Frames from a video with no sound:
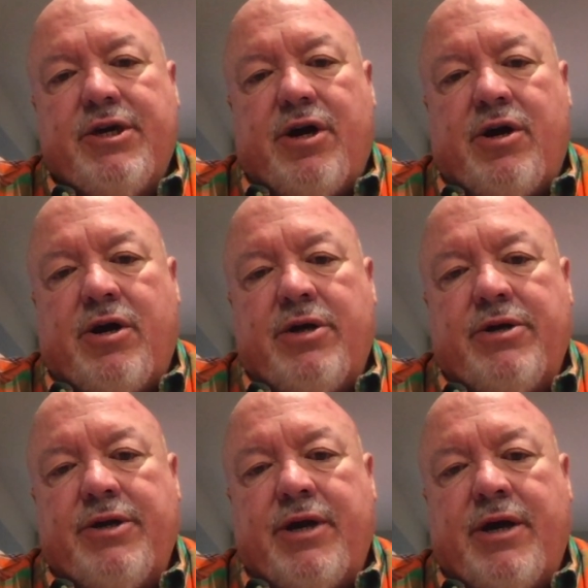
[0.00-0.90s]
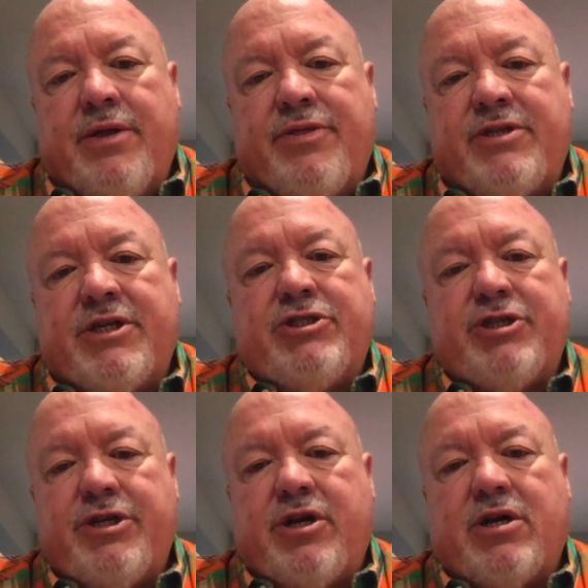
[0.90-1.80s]
on the
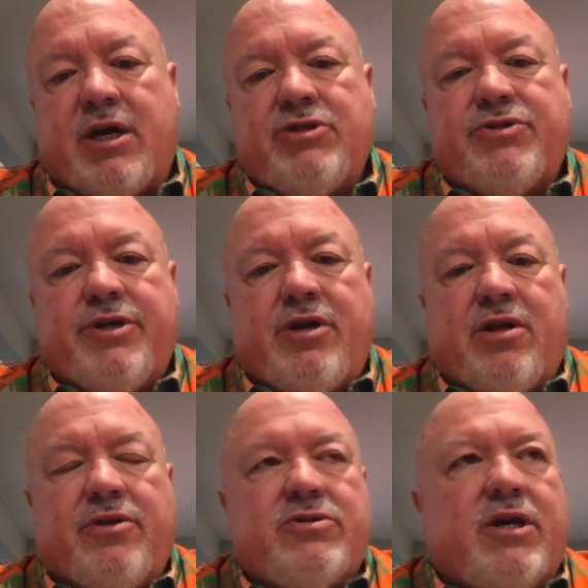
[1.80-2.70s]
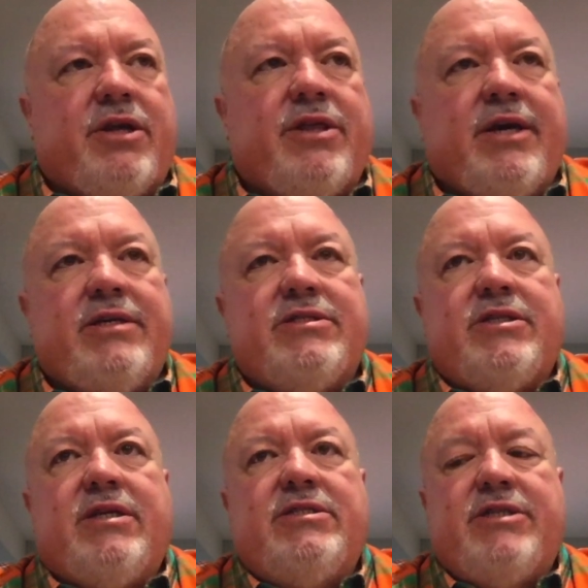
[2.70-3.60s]
tension in our country and all of those kind of things.
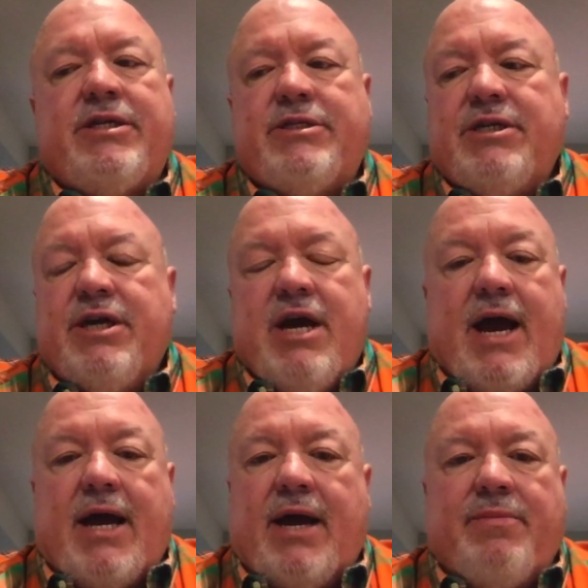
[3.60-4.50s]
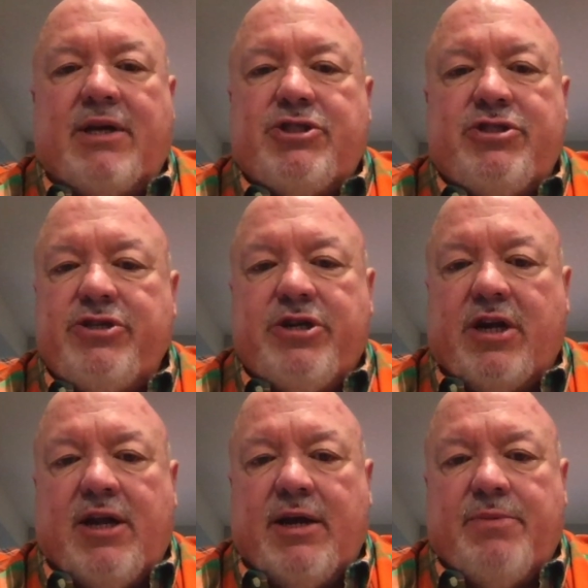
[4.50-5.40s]
And I said, I'm not sure you're going
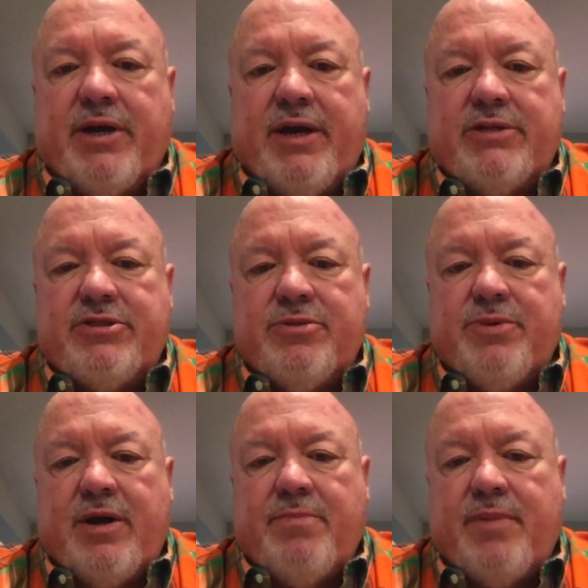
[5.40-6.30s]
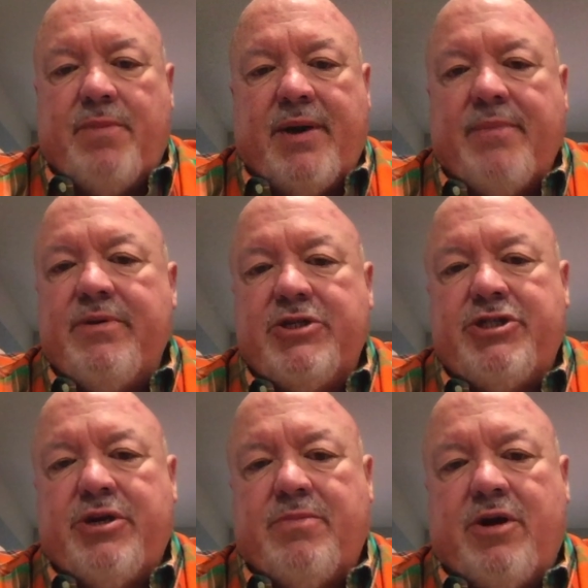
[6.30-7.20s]
to like my answer, but I'm happy to
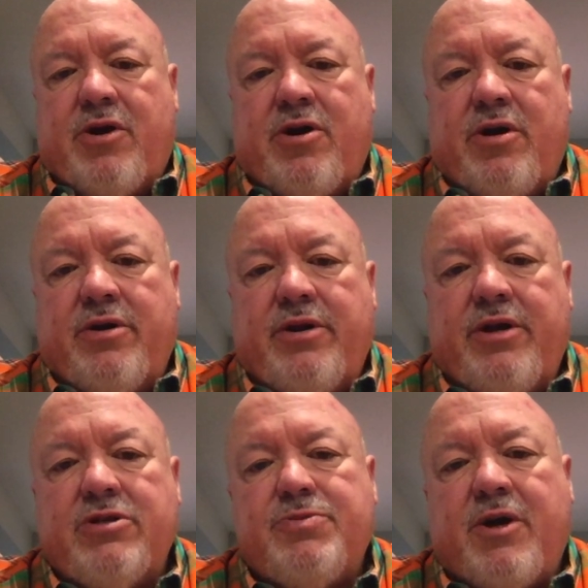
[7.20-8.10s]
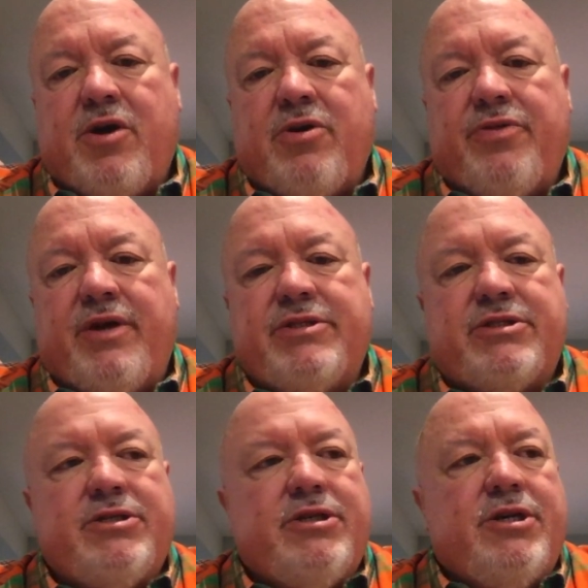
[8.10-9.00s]
share my heart. And here's my heart on
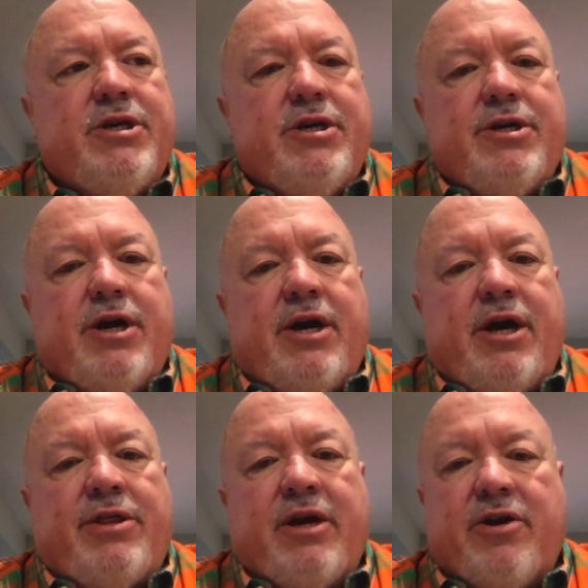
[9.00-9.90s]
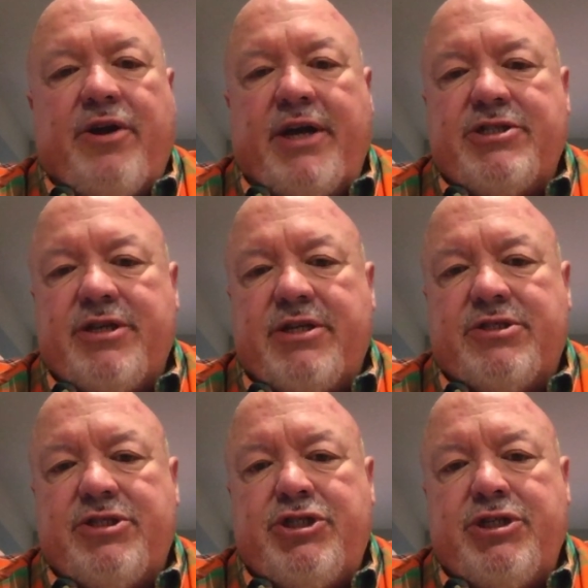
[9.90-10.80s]
this. I think our nation has
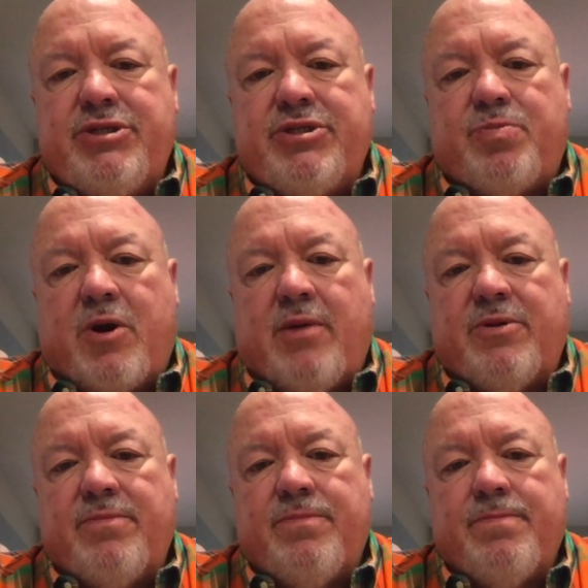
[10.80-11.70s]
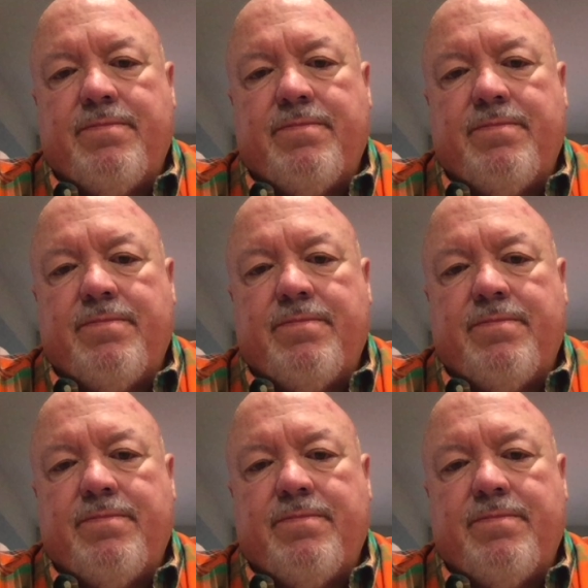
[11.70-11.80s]
a Jesus problem.